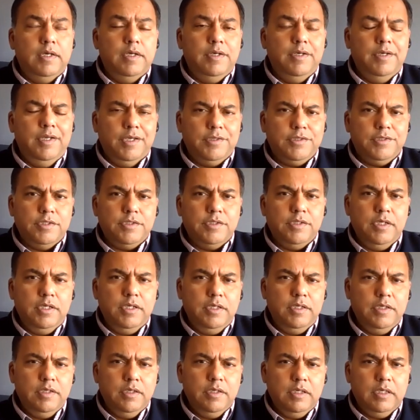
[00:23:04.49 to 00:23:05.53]
necessary
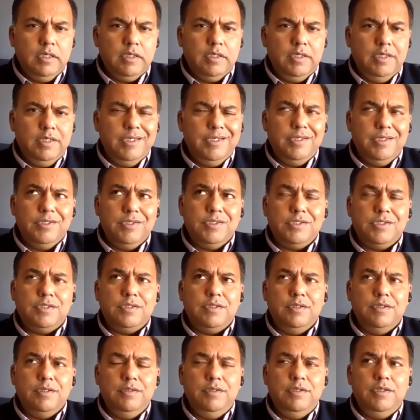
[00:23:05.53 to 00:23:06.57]
here
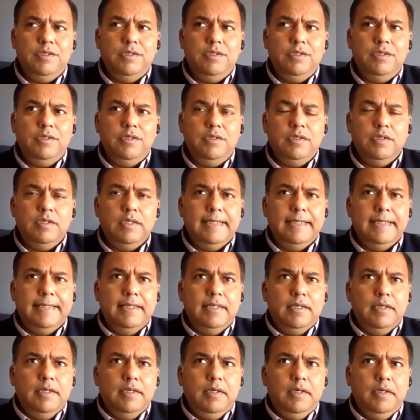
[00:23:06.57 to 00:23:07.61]
is the
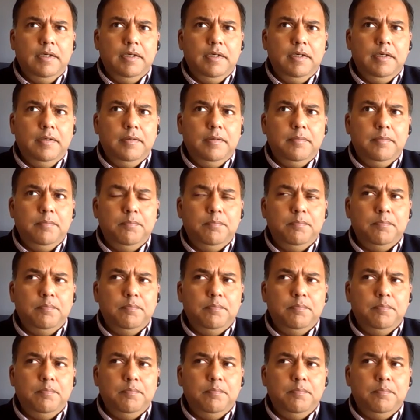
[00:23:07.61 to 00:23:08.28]
uh,